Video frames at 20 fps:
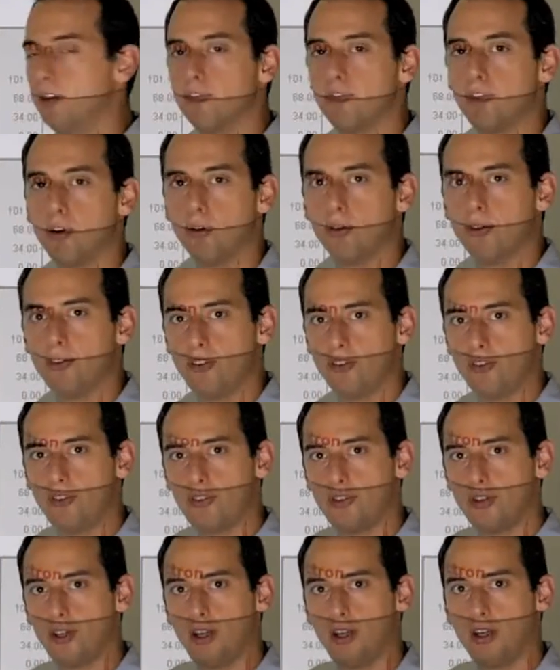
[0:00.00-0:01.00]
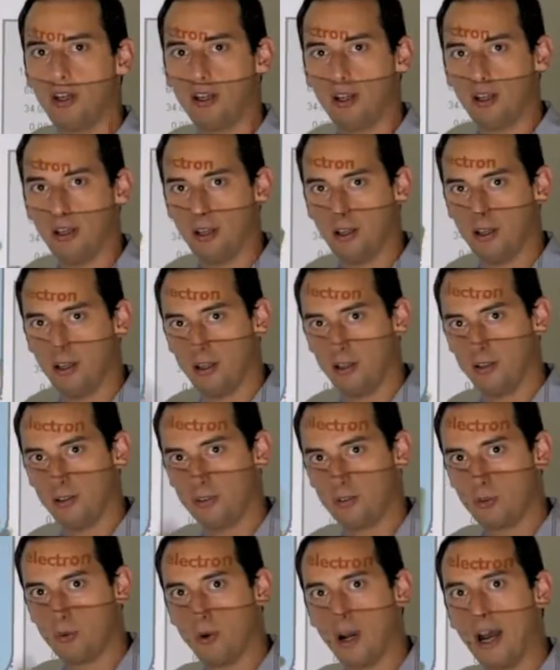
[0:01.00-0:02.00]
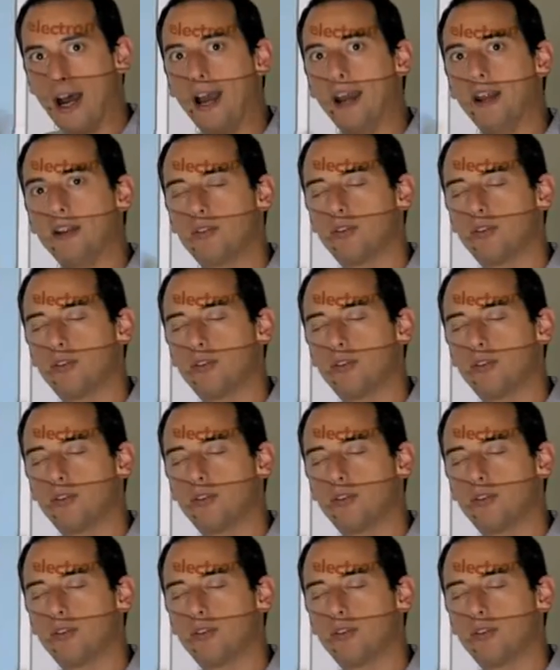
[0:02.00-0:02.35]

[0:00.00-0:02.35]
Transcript: the voltages uh, to high,